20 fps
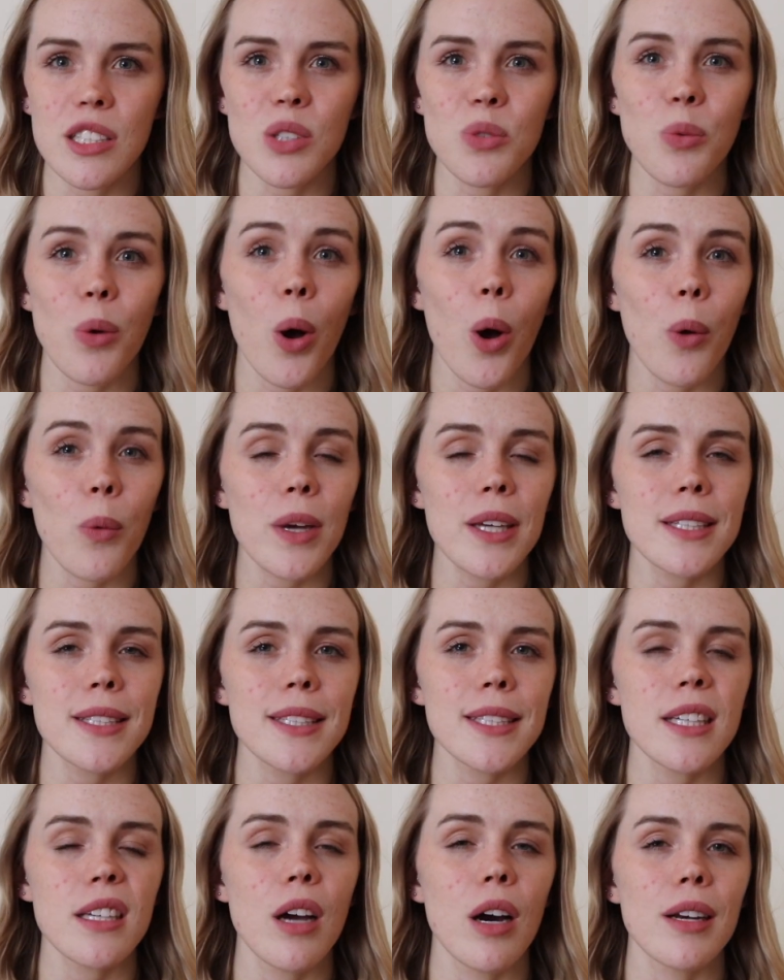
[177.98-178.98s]
you always
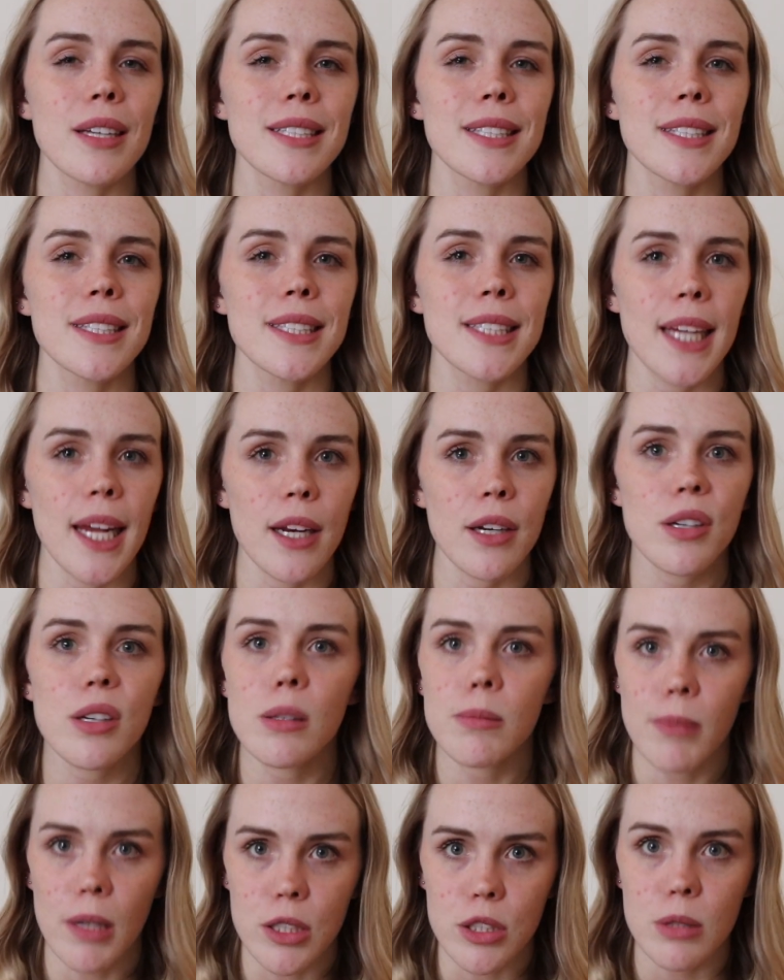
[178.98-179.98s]
see on a
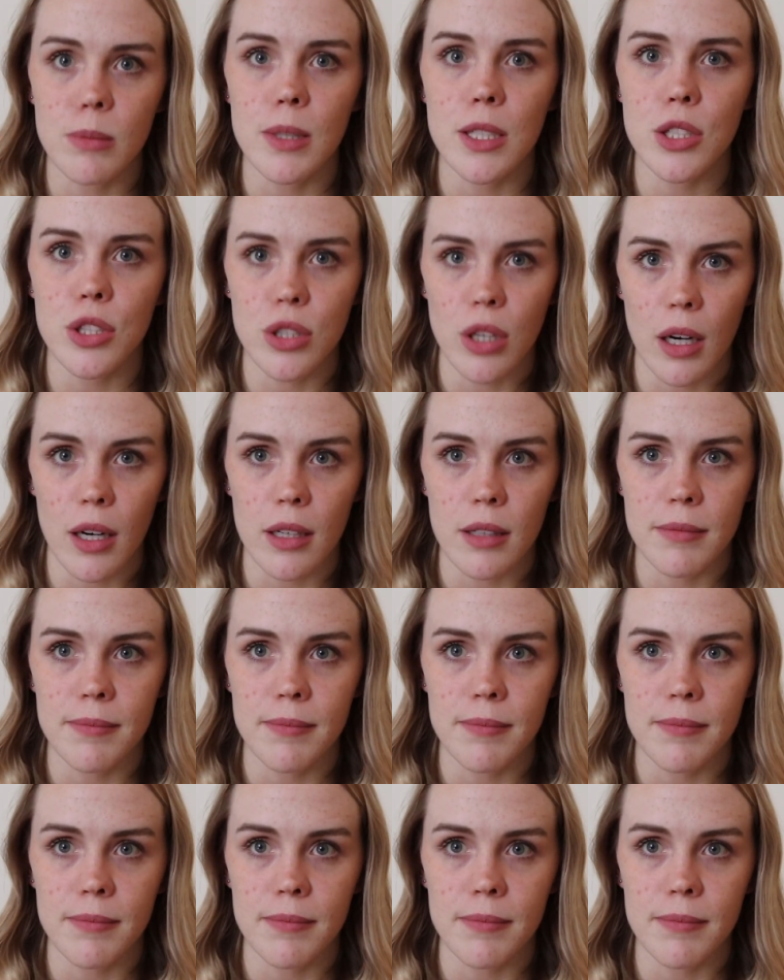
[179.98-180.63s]
standard measurement chart.